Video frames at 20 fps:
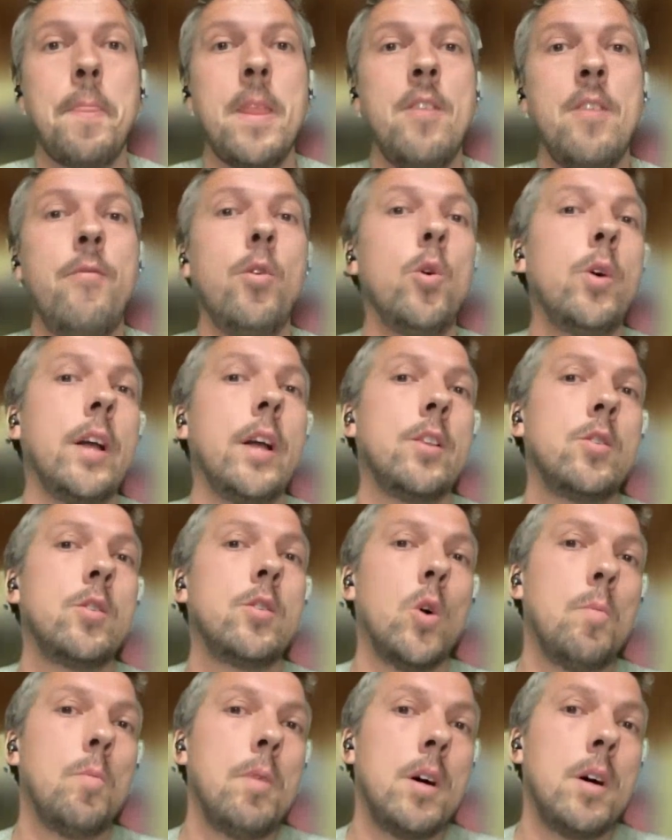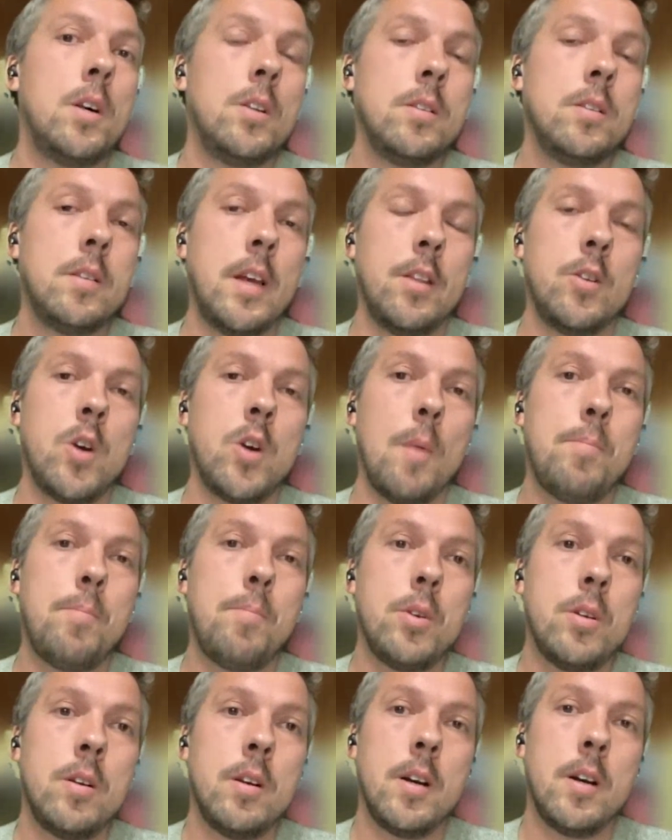If we look at cobalt and
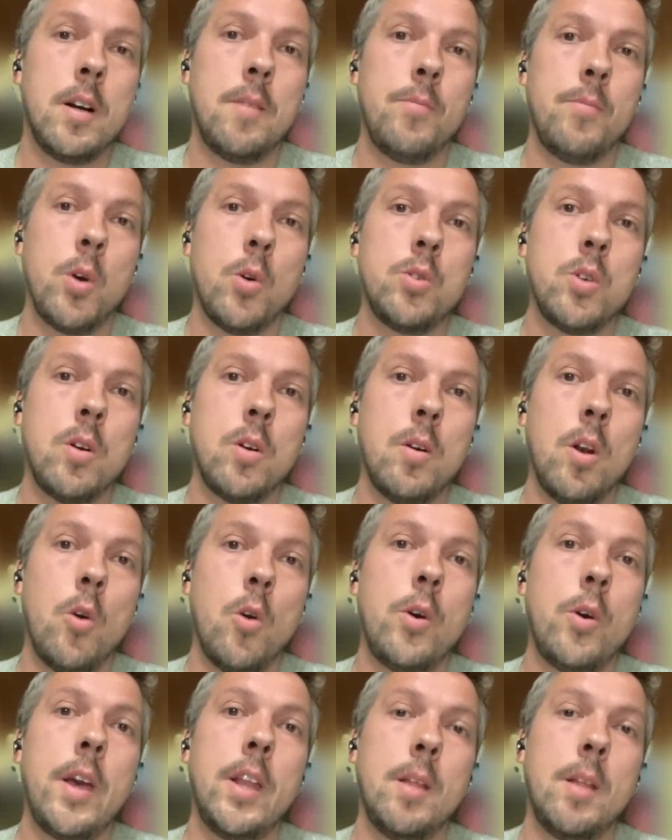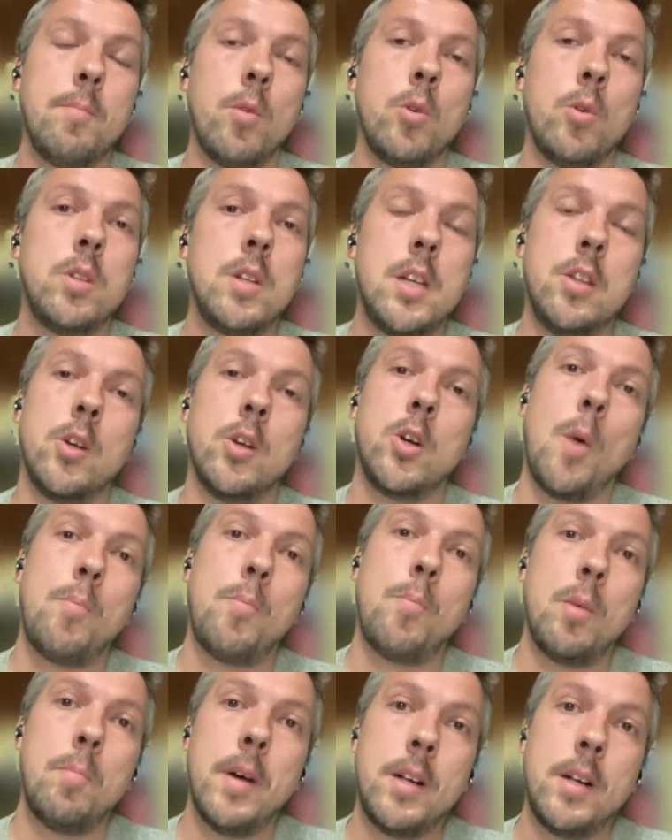copper, those are located mostly in the
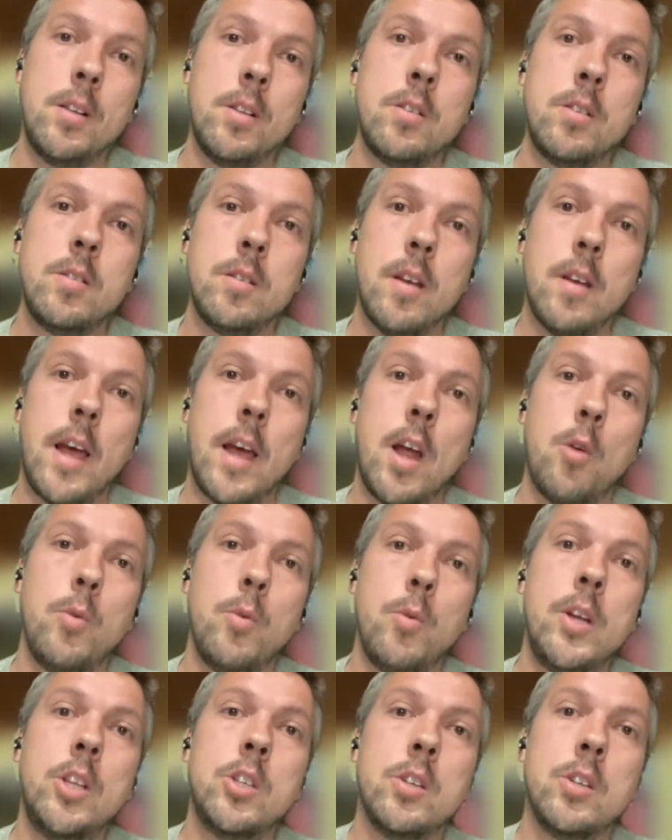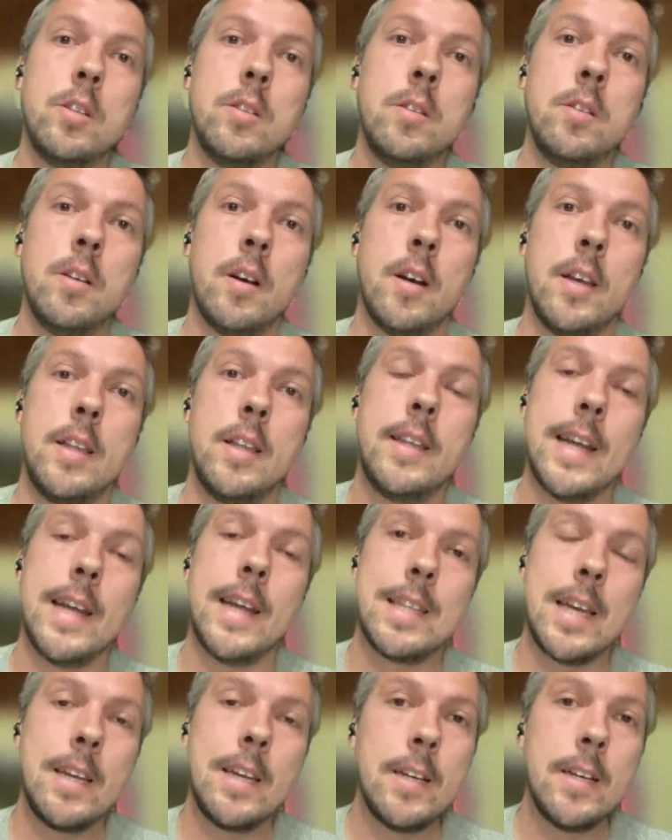Copper Belt region in
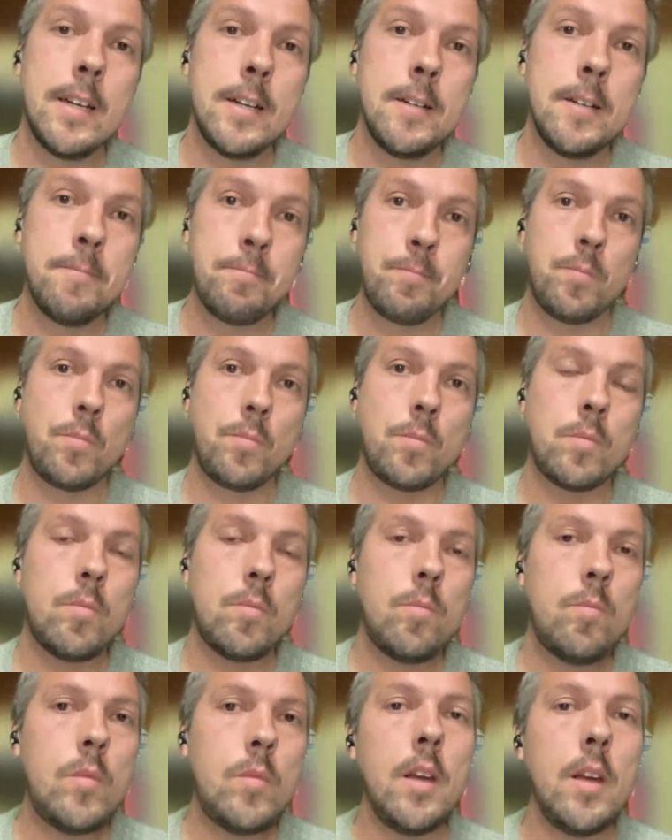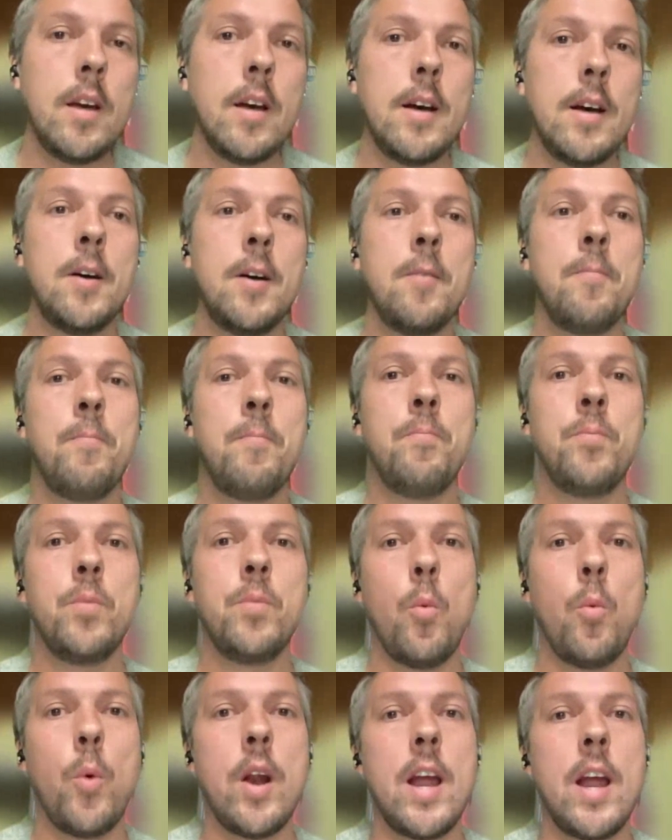Katanga,
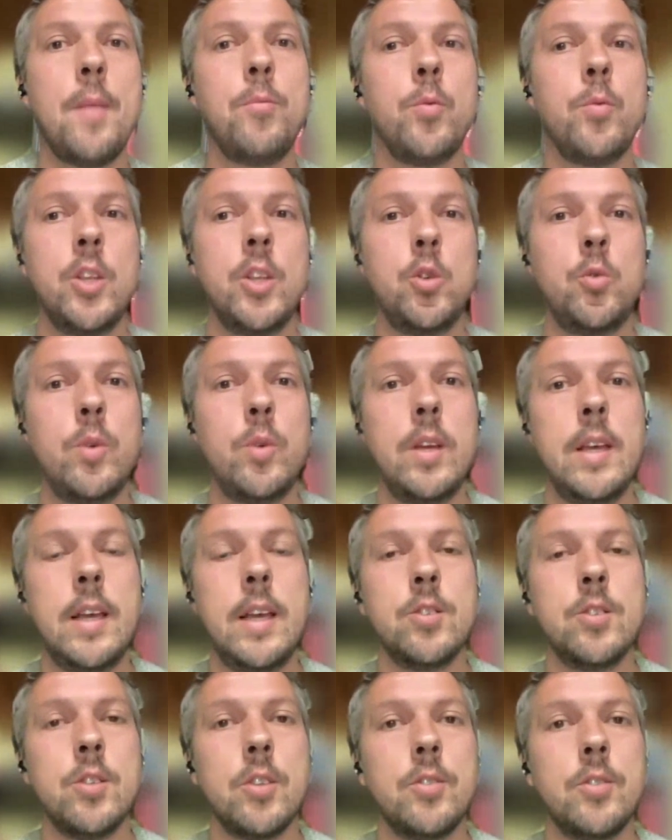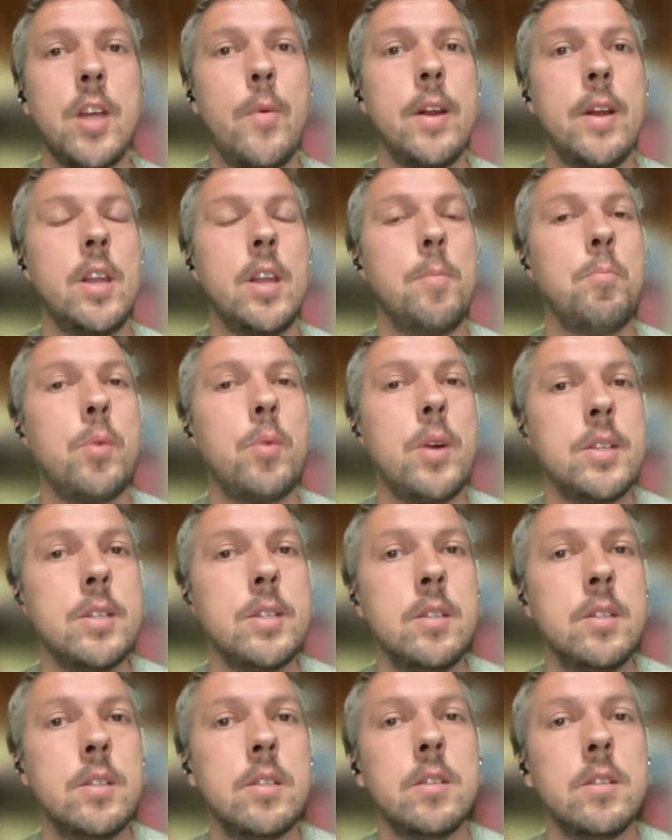where M23 is not directly
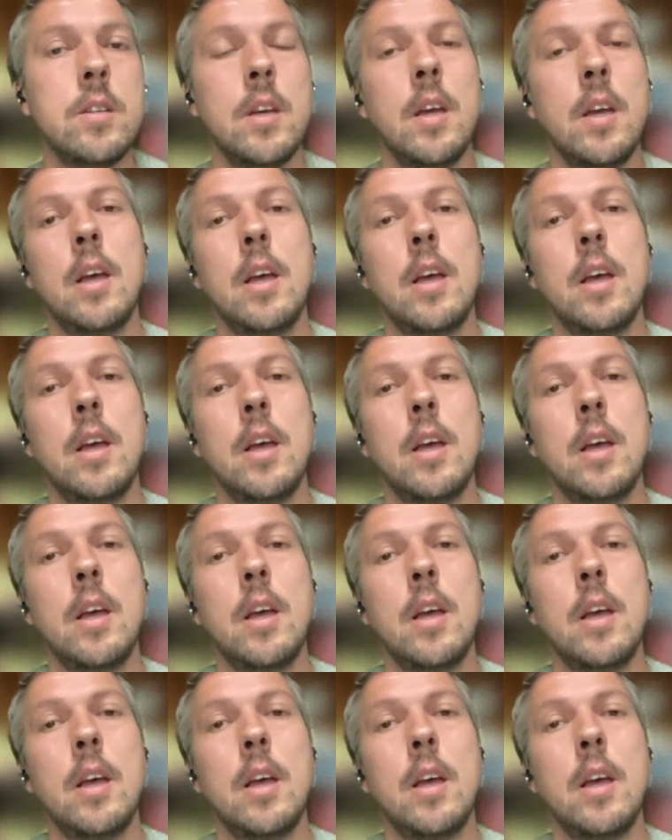present.